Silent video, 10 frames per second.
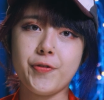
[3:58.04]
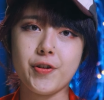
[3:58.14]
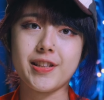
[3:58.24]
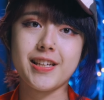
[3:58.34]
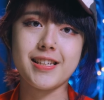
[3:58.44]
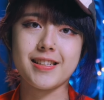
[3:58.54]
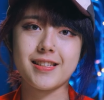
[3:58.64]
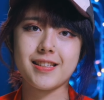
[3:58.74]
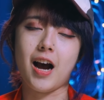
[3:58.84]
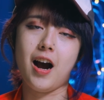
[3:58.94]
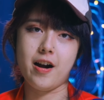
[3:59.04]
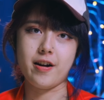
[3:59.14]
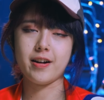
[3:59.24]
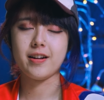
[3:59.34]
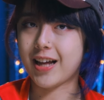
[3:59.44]
for these
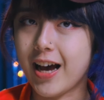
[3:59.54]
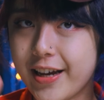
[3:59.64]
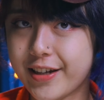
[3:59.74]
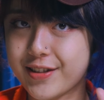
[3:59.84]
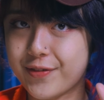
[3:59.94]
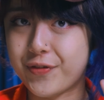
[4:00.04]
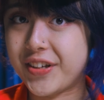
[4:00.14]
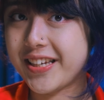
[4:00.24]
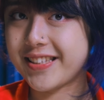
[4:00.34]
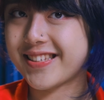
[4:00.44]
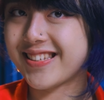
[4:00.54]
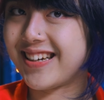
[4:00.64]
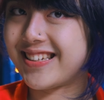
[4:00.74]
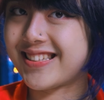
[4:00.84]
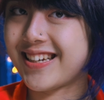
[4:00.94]
are 9 feats
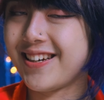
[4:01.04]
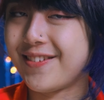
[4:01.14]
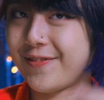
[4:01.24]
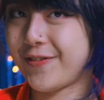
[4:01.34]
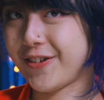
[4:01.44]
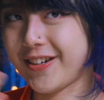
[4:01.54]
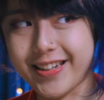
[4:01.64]
out of 10 for